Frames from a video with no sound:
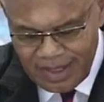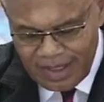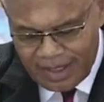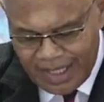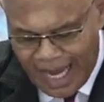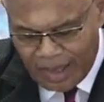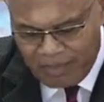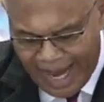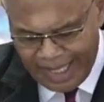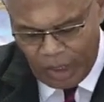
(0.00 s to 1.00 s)
the
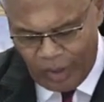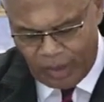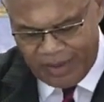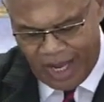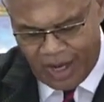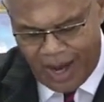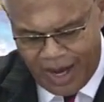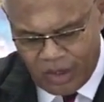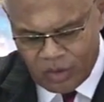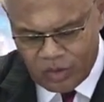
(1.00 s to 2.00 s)
Almighty will be your
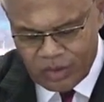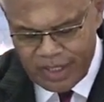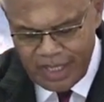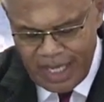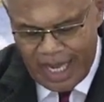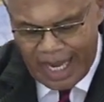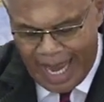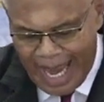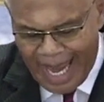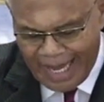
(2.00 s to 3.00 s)
gold
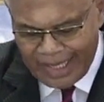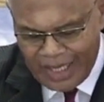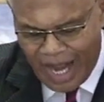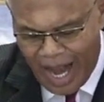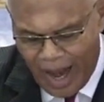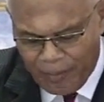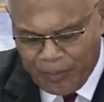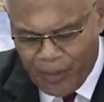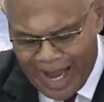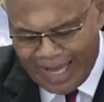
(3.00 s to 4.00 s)
and your
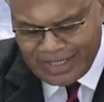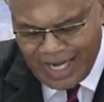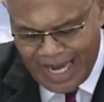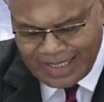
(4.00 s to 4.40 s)
precious